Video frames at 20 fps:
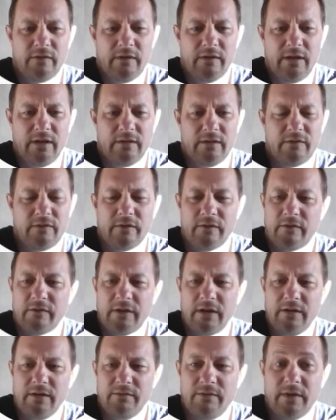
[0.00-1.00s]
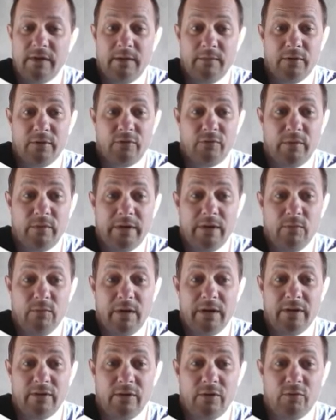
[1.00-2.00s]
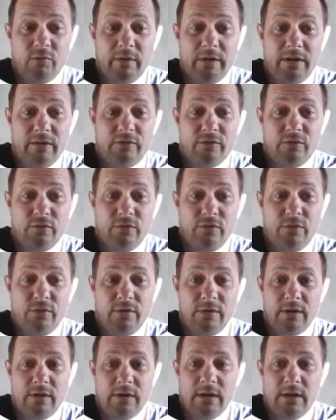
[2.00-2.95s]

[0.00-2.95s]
and that's the same for number 21 and 22.